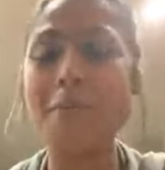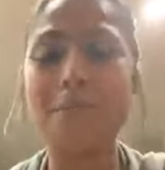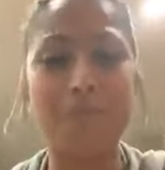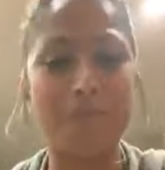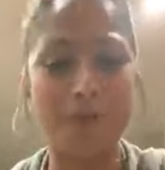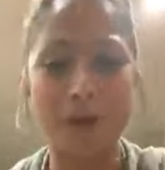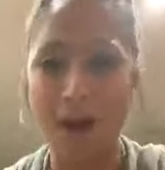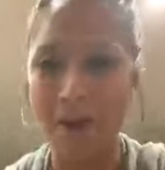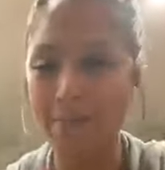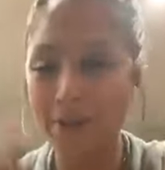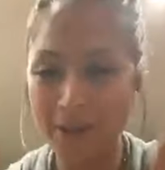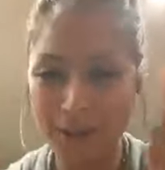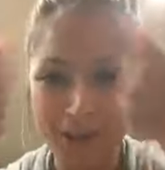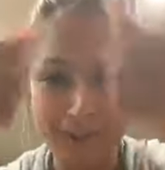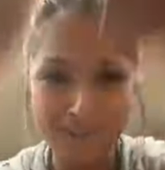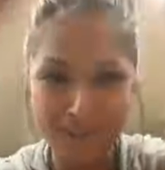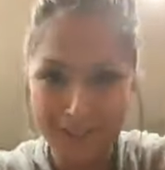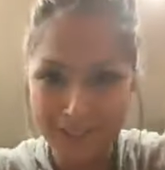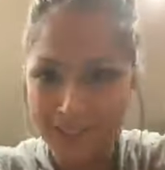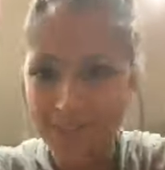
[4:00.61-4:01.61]
I grabbed my
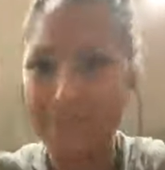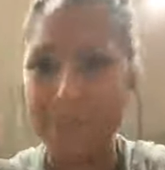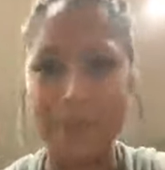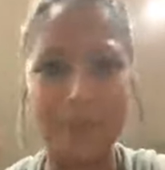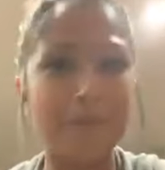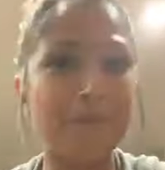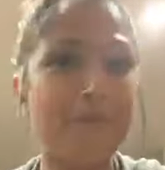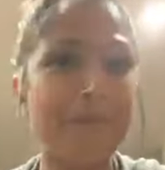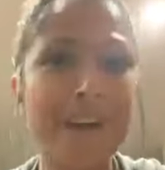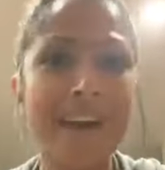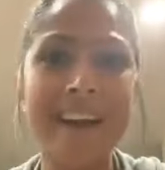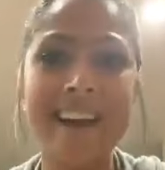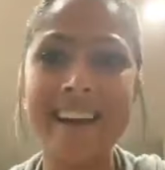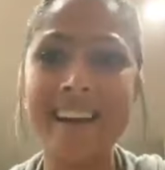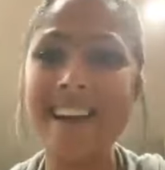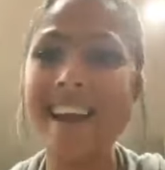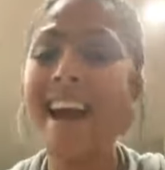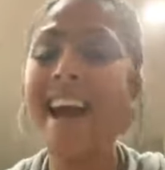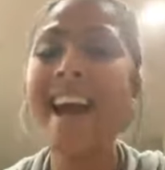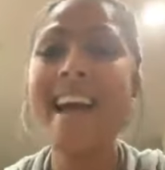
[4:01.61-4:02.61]
covers, I put them in my
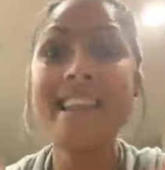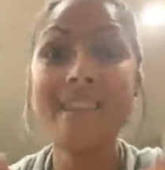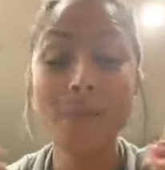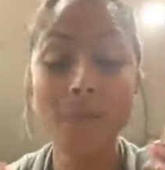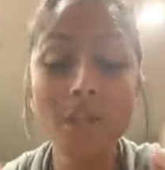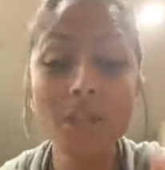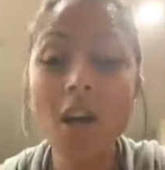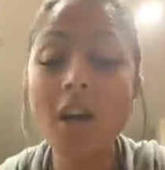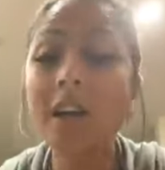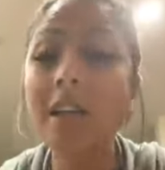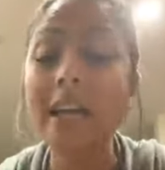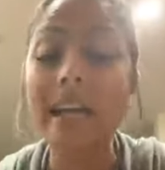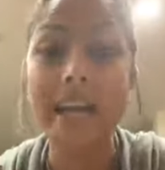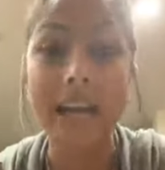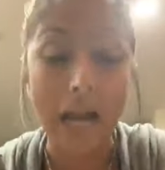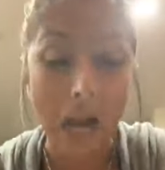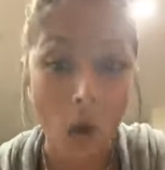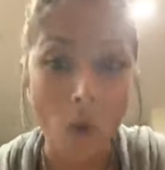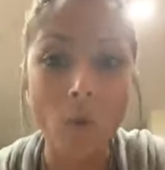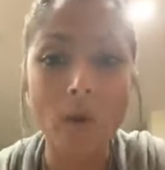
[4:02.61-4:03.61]
head. We're talking like
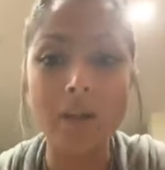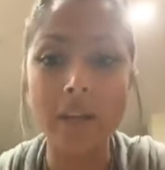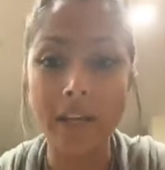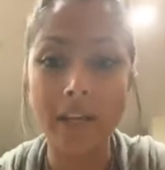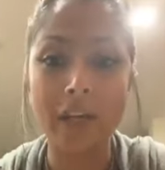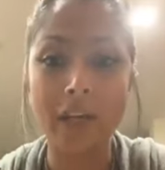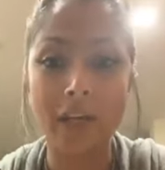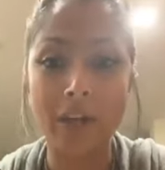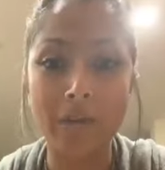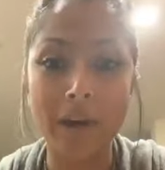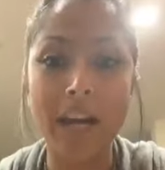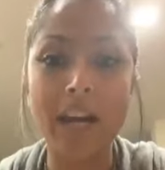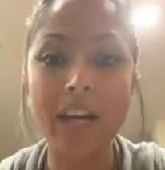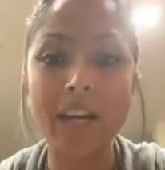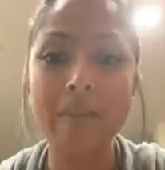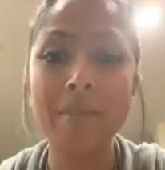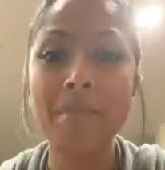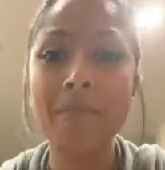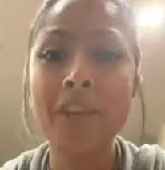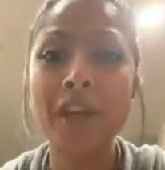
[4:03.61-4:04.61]
an hour later,
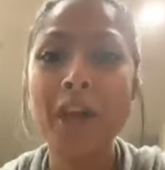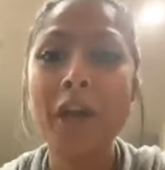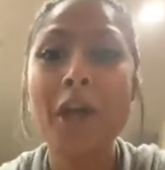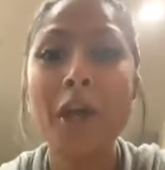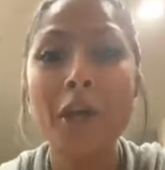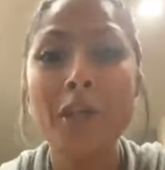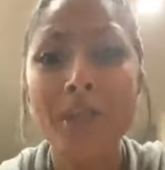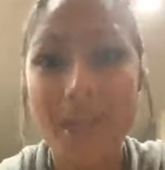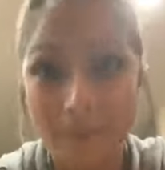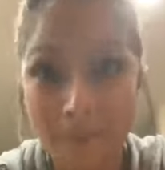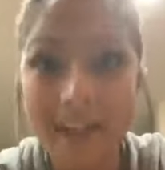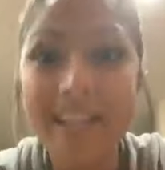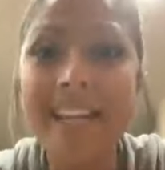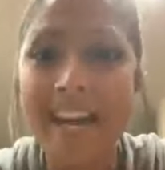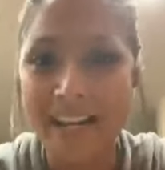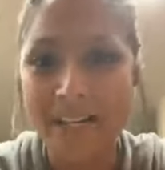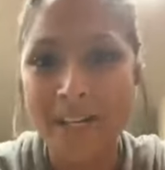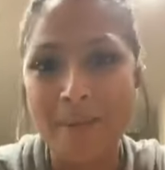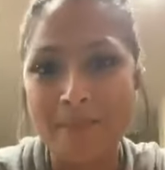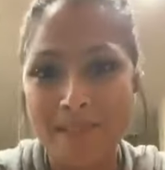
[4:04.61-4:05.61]
right? Then my
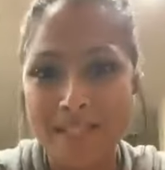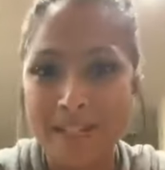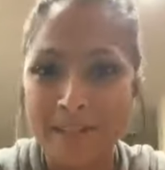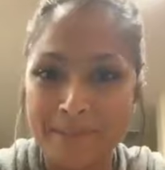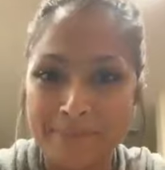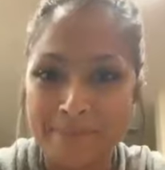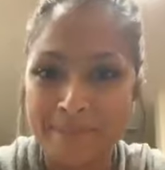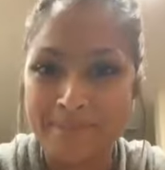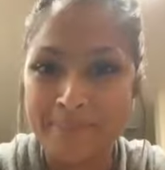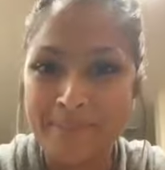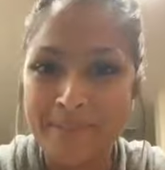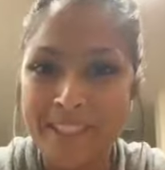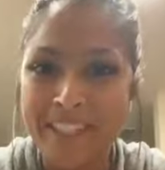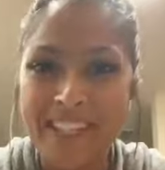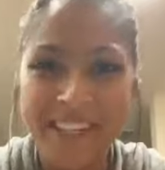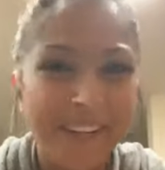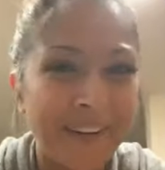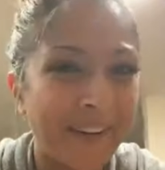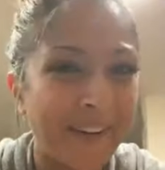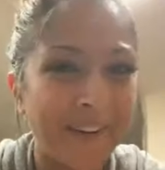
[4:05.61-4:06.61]
dad comes in.
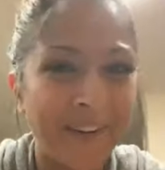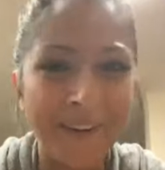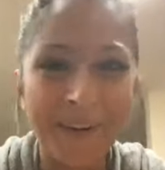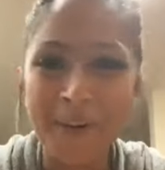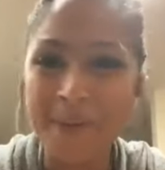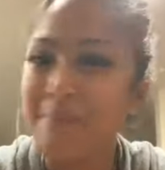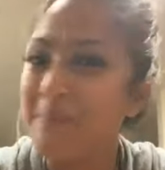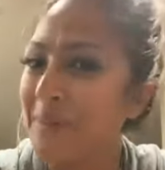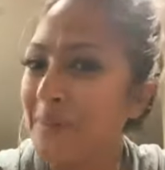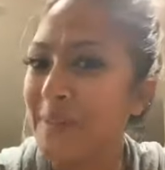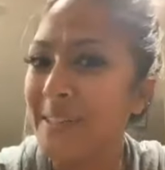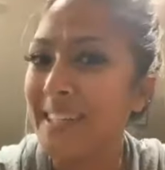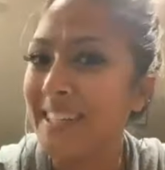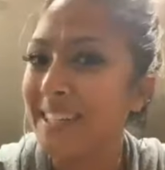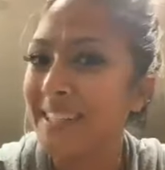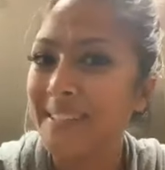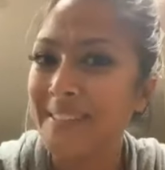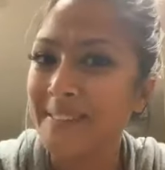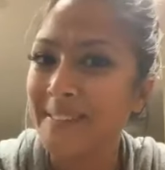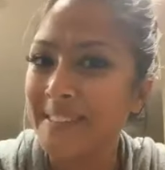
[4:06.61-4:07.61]
Oh boy,
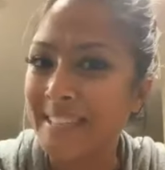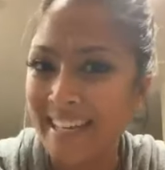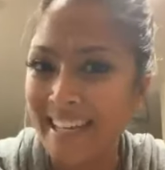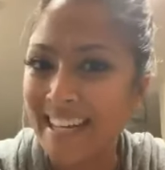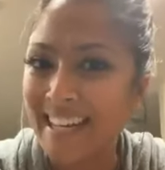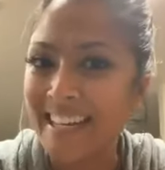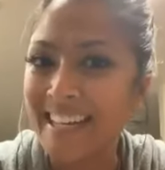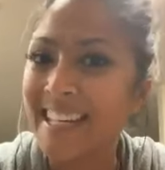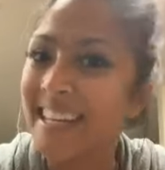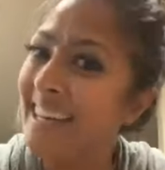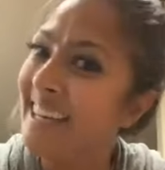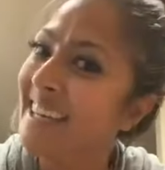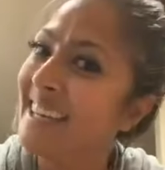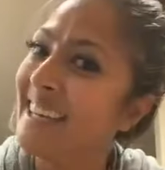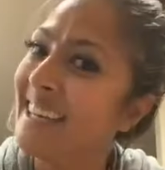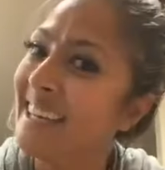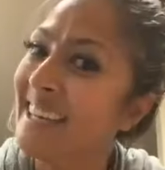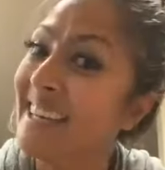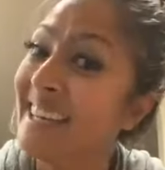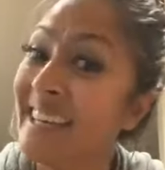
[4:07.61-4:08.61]
good old dad.
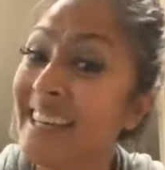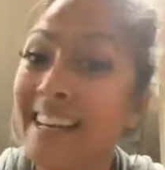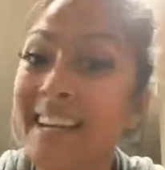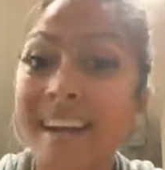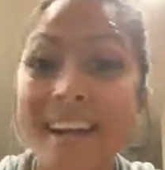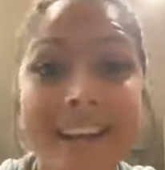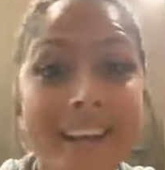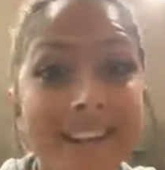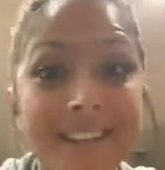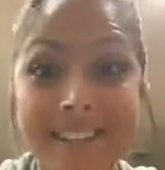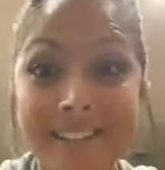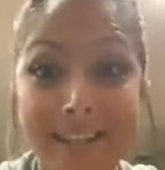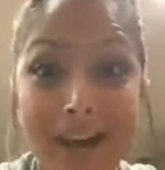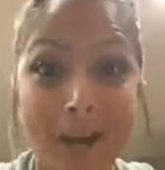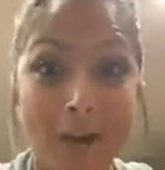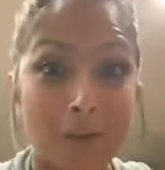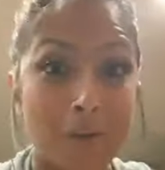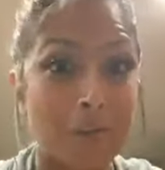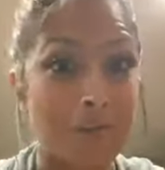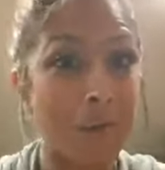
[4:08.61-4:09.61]

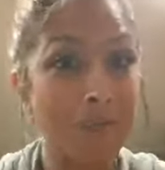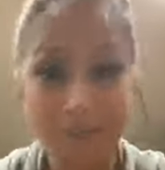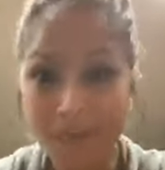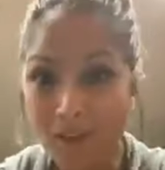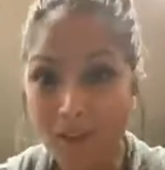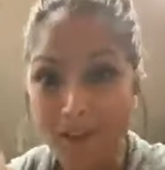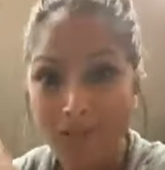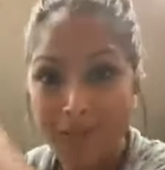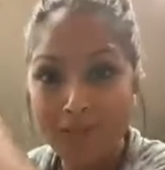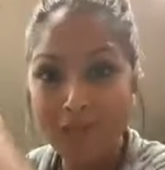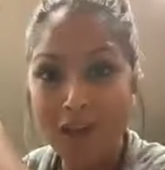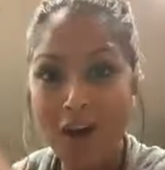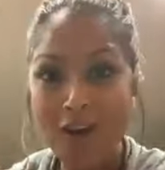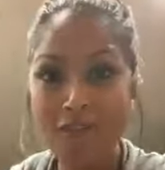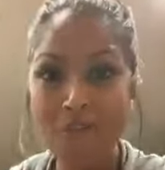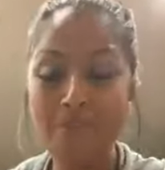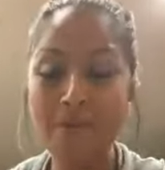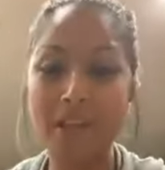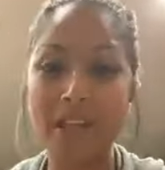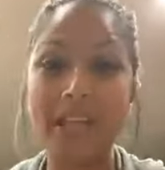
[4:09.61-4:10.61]
Dad would rip the covers
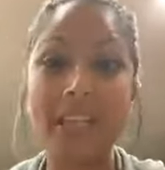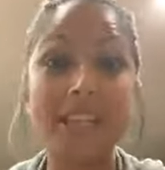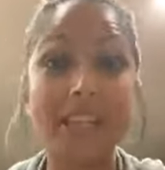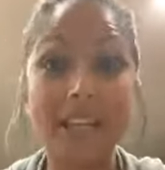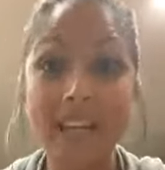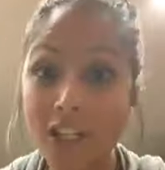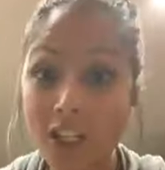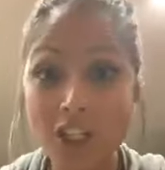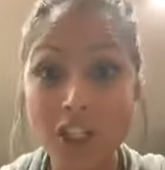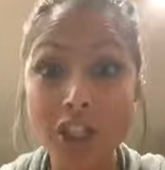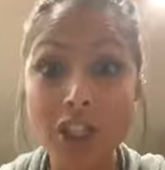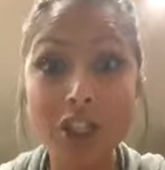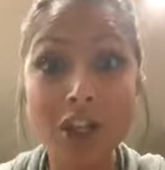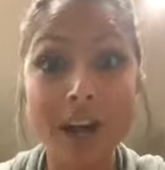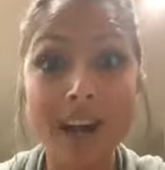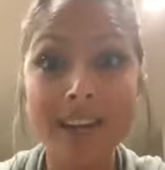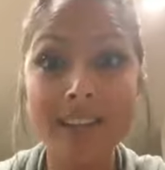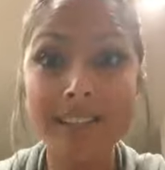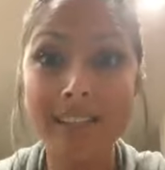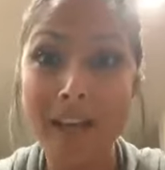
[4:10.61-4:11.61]
off and be like, get your
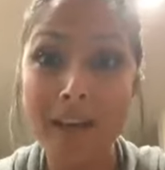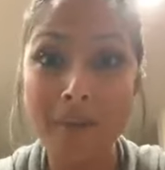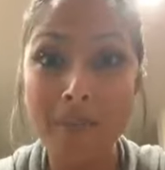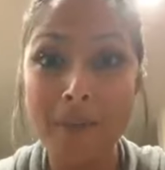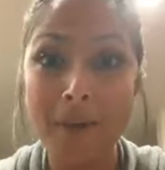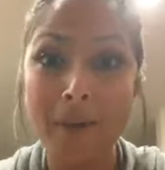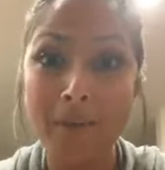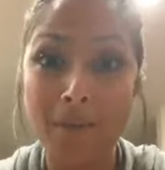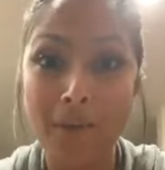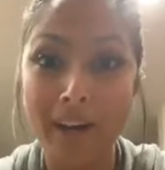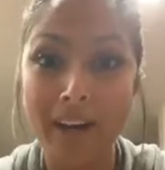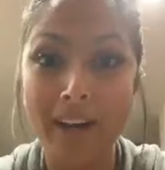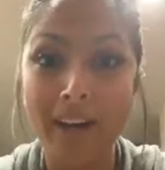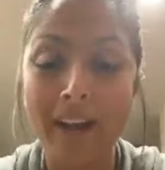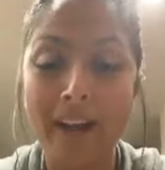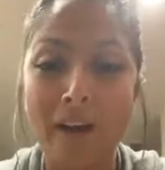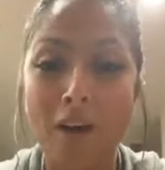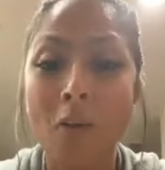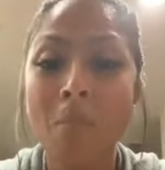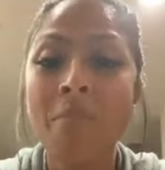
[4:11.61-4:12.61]
ass out of bed right
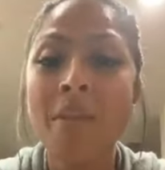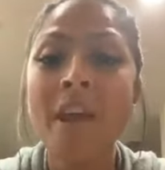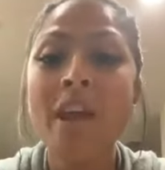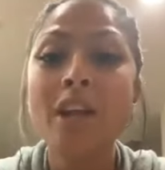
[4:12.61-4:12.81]
now.